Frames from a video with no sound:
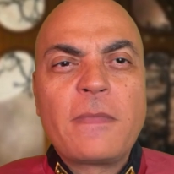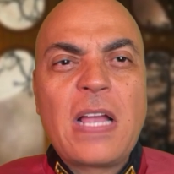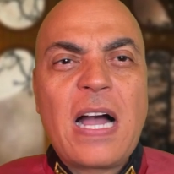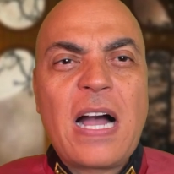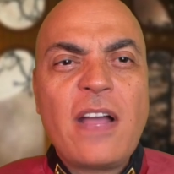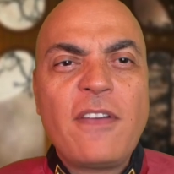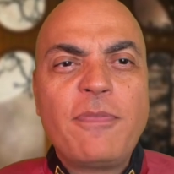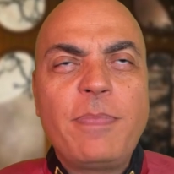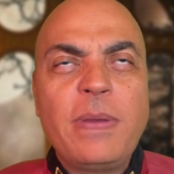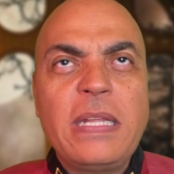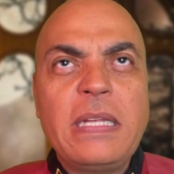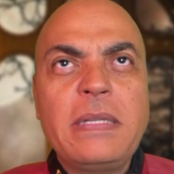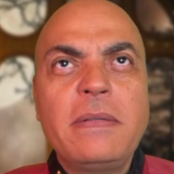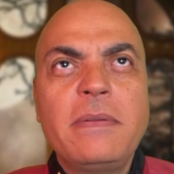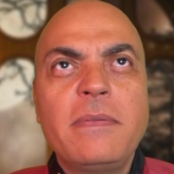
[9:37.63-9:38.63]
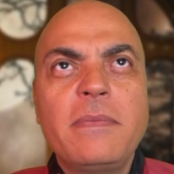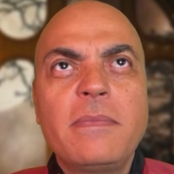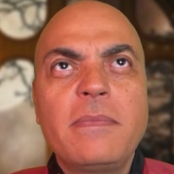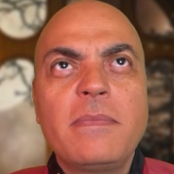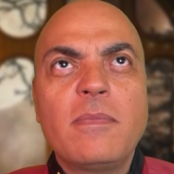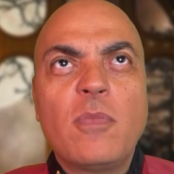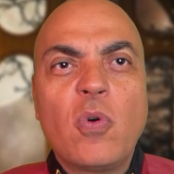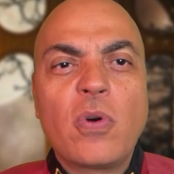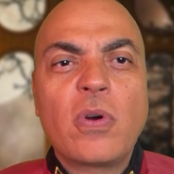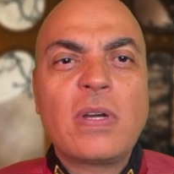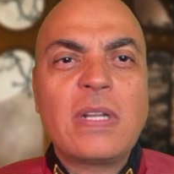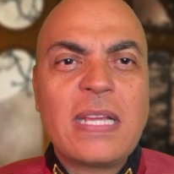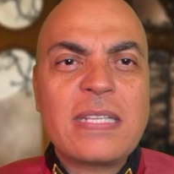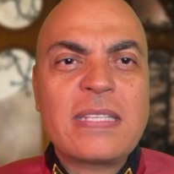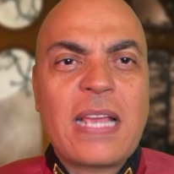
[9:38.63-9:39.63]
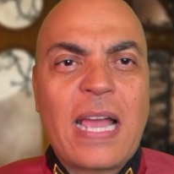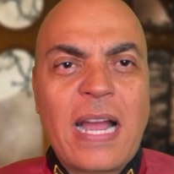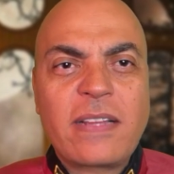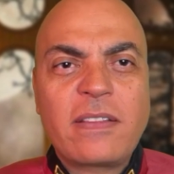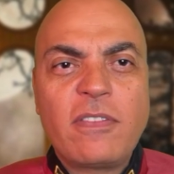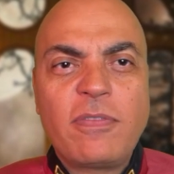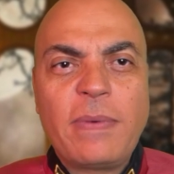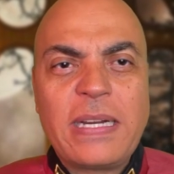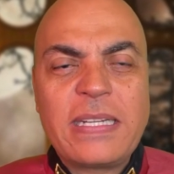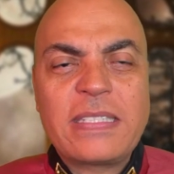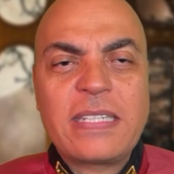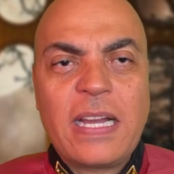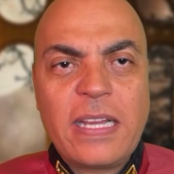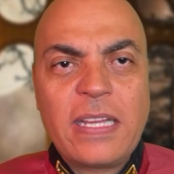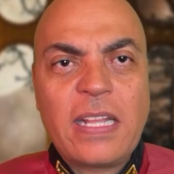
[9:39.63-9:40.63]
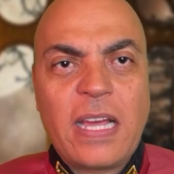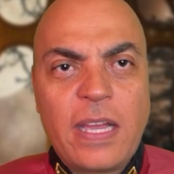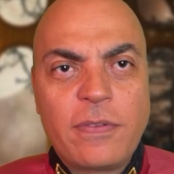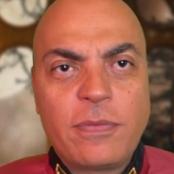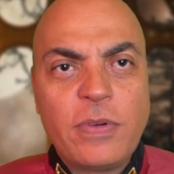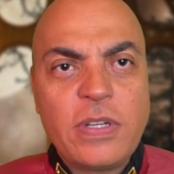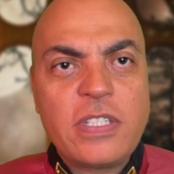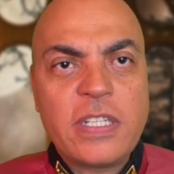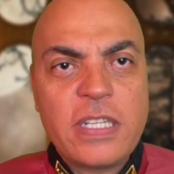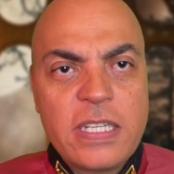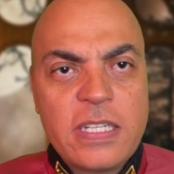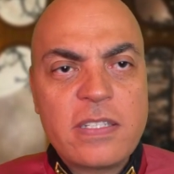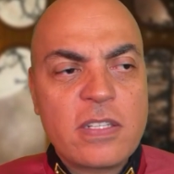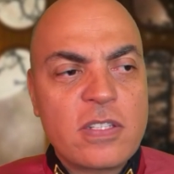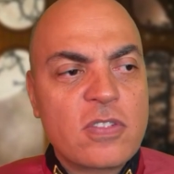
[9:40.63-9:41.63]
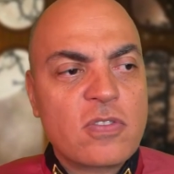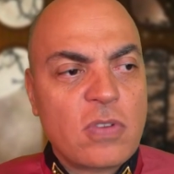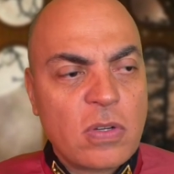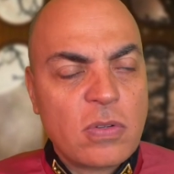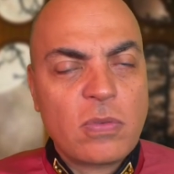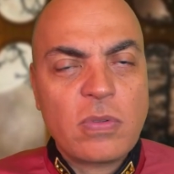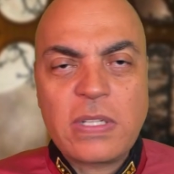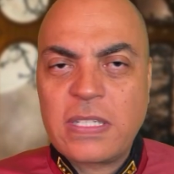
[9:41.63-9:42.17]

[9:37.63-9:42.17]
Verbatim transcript: I've been more or less active my entire life, which is a struggle.